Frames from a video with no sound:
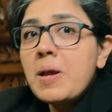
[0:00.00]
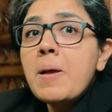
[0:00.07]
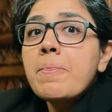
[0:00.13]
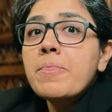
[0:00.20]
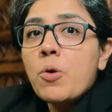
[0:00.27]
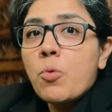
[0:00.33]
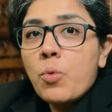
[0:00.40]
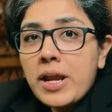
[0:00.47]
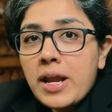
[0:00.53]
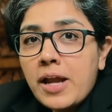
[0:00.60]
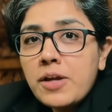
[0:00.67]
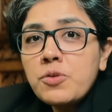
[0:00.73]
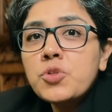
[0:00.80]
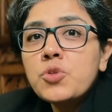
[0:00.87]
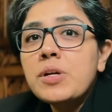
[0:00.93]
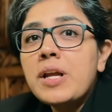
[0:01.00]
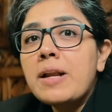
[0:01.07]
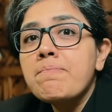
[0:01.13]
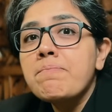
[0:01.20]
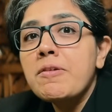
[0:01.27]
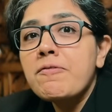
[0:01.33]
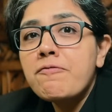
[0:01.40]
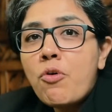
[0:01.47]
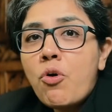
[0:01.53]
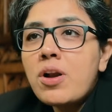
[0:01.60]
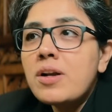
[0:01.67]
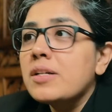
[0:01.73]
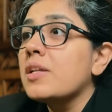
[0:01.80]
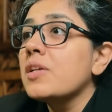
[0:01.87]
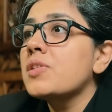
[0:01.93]
The way I used to get before
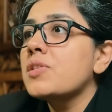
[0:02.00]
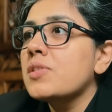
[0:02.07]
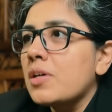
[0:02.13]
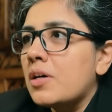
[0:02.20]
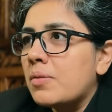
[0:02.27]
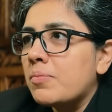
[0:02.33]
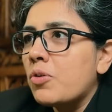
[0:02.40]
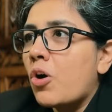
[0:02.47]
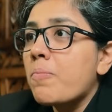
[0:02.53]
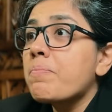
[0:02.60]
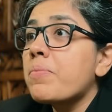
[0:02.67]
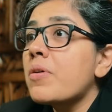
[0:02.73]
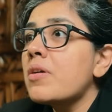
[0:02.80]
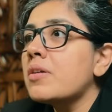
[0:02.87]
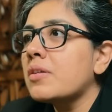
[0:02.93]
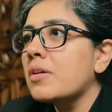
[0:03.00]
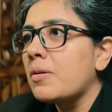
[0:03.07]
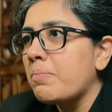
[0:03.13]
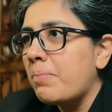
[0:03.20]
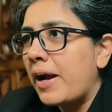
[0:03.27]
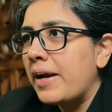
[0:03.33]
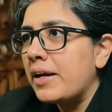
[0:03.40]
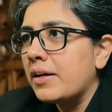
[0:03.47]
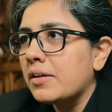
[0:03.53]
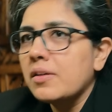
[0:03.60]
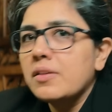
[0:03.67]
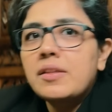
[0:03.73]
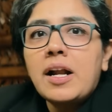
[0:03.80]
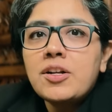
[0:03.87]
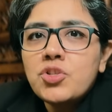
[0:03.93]
disturbed or perturbed by it,
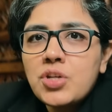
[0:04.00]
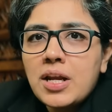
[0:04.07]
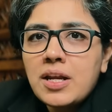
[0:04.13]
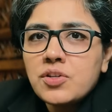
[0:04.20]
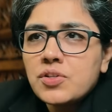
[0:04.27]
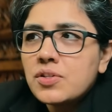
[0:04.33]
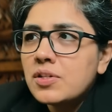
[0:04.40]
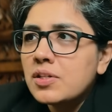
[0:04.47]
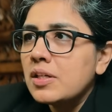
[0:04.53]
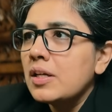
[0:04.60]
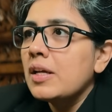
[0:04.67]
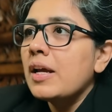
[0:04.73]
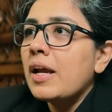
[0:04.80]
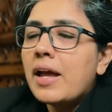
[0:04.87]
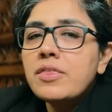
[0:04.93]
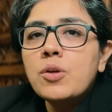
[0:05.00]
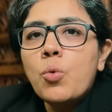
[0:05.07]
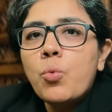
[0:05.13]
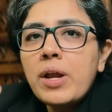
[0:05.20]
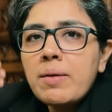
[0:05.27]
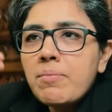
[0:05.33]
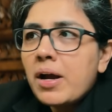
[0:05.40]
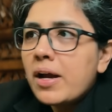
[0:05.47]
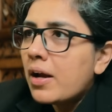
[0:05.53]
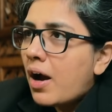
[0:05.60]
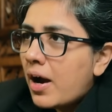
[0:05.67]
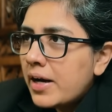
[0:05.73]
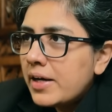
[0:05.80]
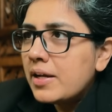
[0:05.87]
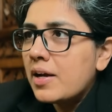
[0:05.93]
that changed. And the way my
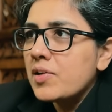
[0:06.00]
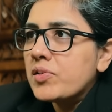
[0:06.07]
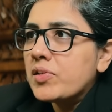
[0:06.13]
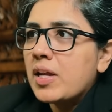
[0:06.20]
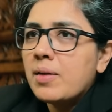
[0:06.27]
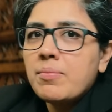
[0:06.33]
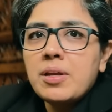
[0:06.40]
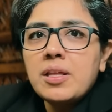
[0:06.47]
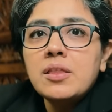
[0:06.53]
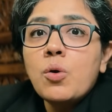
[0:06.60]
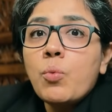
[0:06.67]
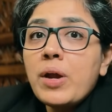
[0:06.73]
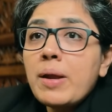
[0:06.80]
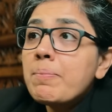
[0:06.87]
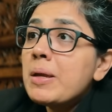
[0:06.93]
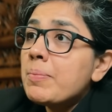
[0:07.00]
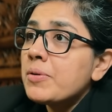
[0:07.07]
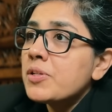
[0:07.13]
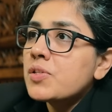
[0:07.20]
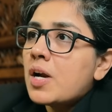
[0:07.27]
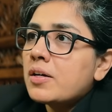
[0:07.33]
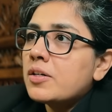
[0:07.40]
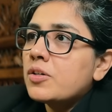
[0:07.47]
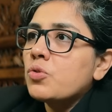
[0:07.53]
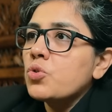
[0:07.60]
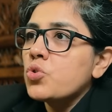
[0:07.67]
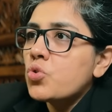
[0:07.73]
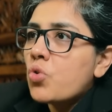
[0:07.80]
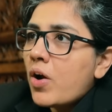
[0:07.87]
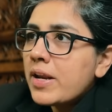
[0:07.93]
ideas came in, the way people started to
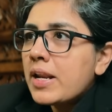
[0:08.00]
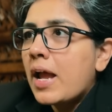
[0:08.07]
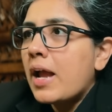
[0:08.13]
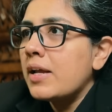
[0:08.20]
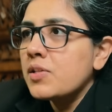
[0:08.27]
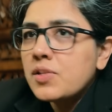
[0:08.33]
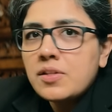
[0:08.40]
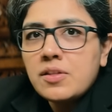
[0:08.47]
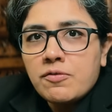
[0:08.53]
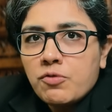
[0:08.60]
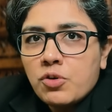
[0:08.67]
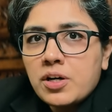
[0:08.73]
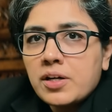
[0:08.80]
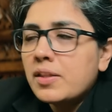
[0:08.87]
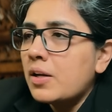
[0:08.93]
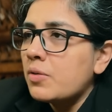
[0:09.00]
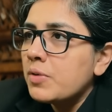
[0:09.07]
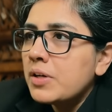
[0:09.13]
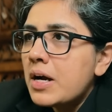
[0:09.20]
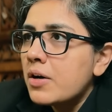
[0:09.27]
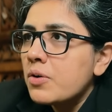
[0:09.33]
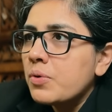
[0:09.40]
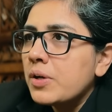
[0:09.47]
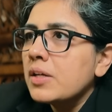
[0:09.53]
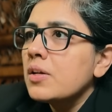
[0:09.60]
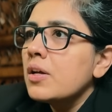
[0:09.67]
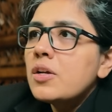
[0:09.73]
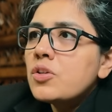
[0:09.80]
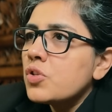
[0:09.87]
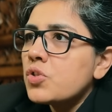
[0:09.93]
join hands in the work that we are doing
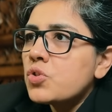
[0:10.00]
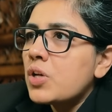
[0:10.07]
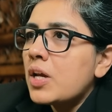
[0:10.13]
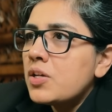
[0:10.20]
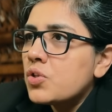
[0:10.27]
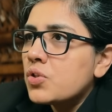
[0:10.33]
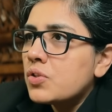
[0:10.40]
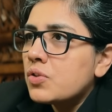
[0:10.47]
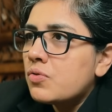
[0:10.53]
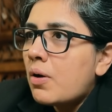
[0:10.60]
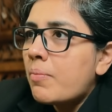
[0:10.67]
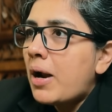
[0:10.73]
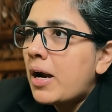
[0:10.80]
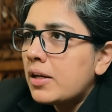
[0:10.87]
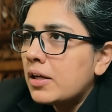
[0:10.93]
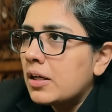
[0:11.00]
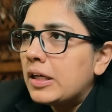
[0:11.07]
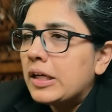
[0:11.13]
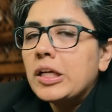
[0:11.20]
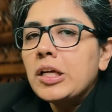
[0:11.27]
just changed dramatically.